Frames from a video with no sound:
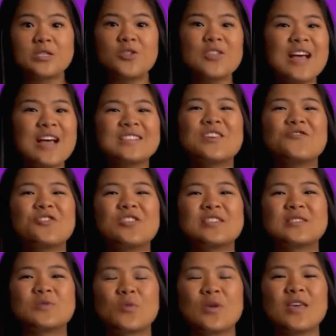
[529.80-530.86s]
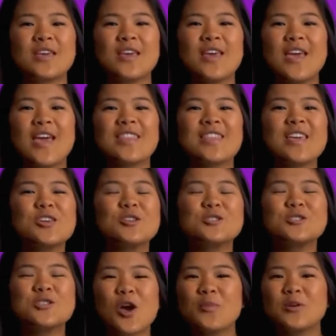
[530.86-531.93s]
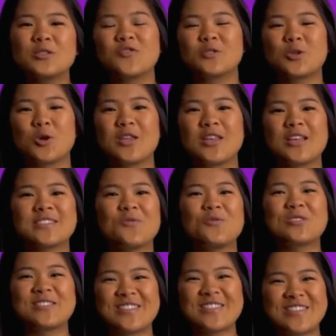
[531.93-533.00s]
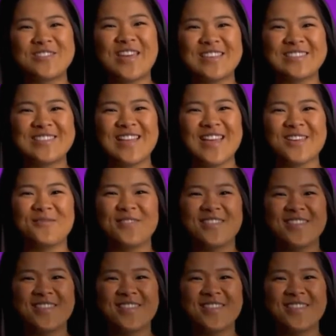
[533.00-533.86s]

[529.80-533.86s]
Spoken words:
So that's it for this week. Thank you so much for joining us, and we'll see you next time.